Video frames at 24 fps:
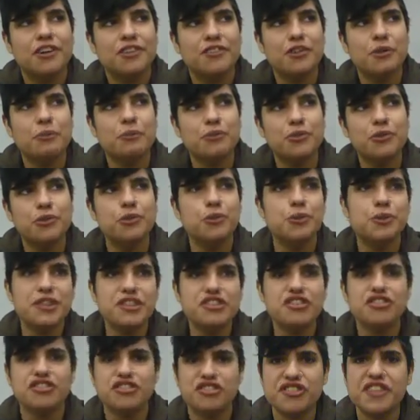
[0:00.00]
the
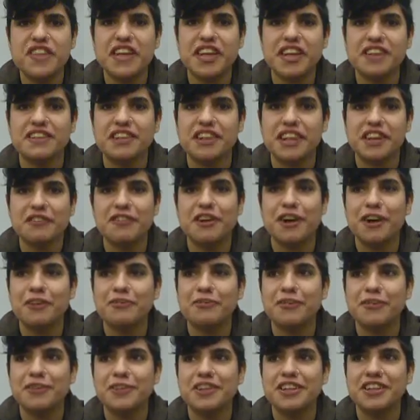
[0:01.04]
newest thing that I've
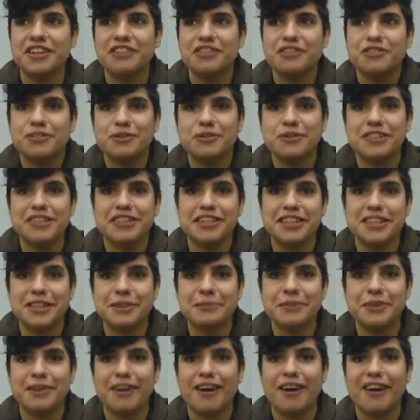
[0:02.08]
gotten really into is Nicki
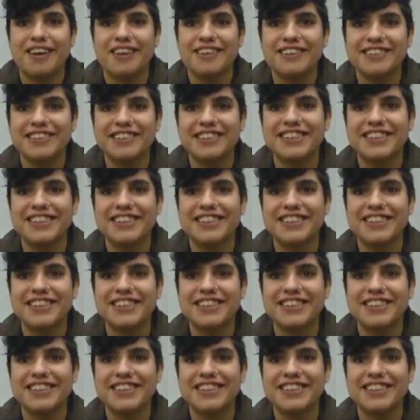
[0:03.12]
Minaj,